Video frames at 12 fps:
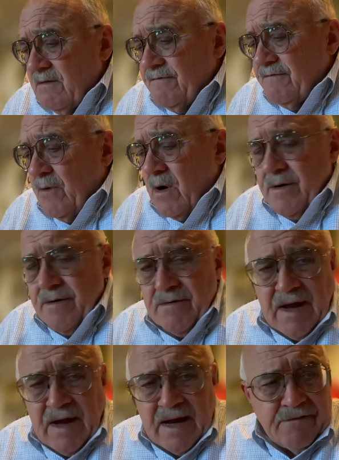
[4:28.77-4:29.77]

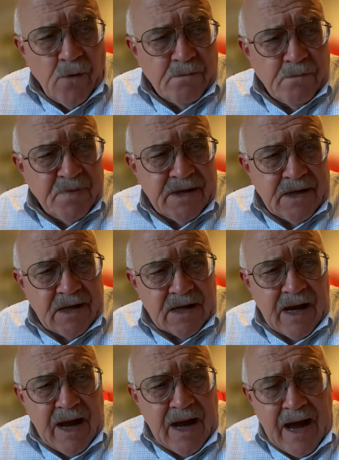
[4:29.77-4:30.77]
484 billion in
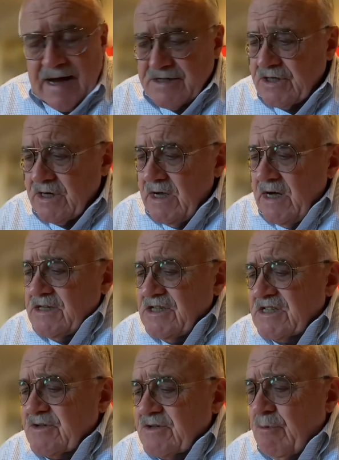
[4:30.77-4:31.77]
cash
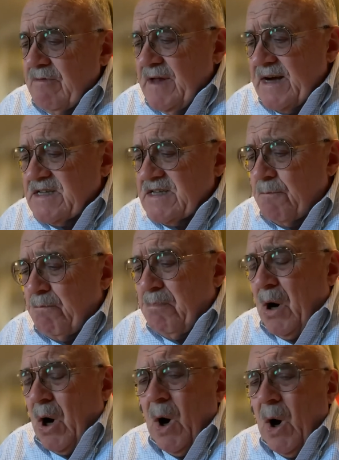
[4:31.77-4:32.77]
just reflects a
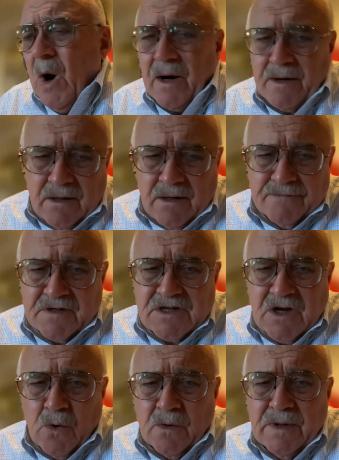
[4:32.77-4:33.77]
part of the
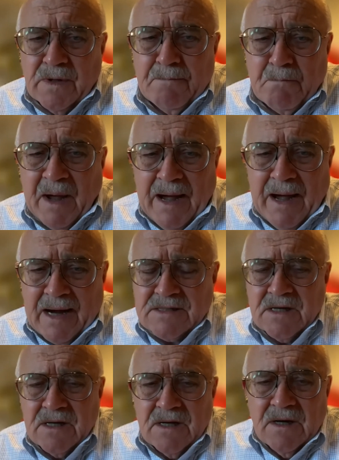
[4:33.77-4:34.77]
total
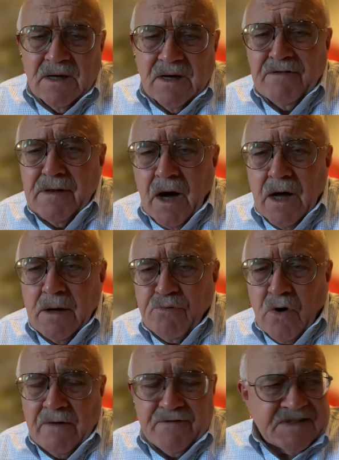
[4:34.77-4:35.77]
impact of the
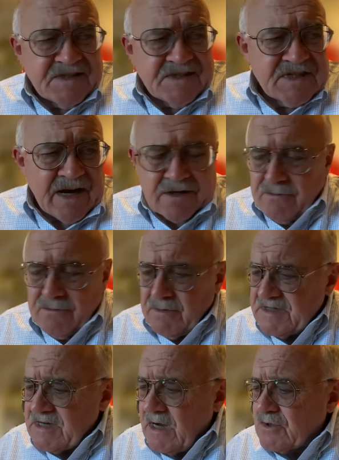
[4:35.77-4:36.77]
nonprofit sector in
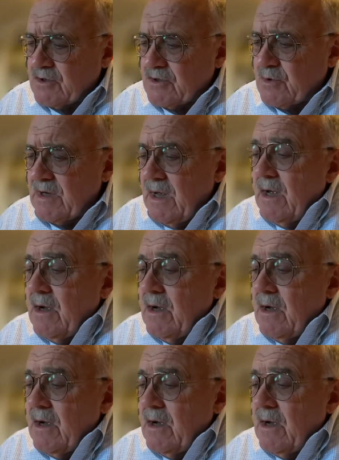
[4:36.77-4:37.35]
this country,